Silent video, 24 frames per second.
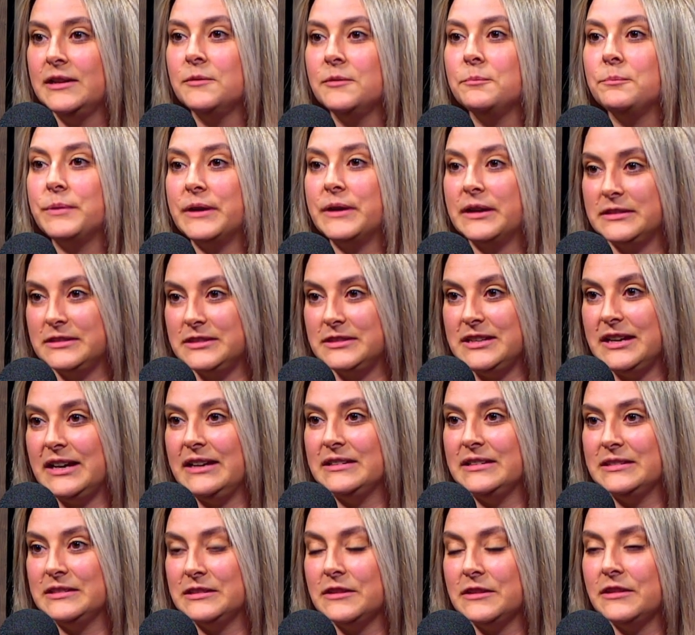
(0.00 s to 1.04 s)
But
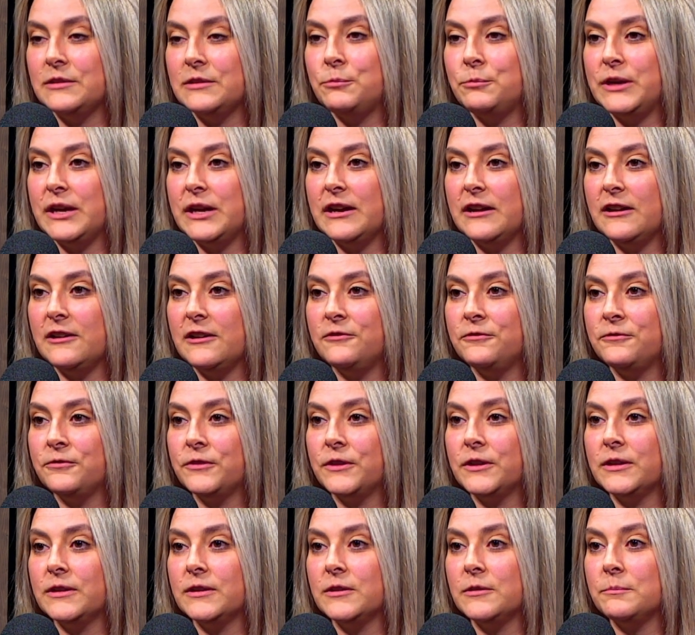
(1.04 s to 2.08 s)
yes, we have
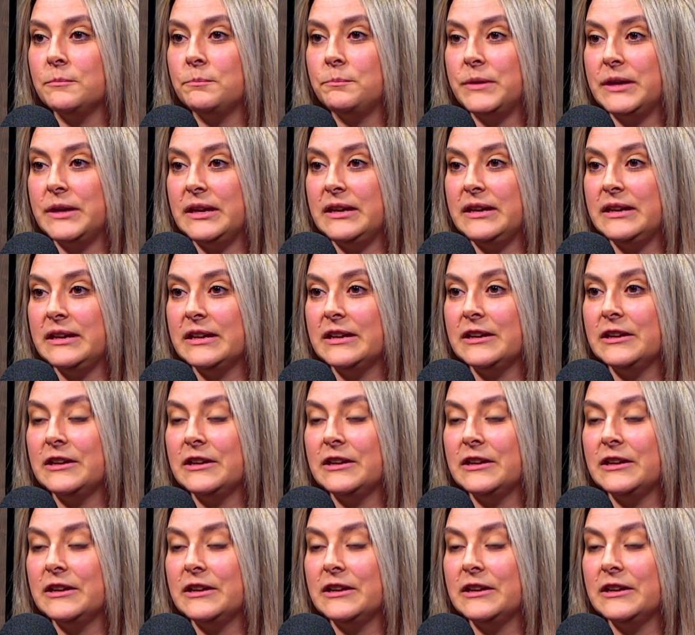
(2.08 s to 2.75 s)
big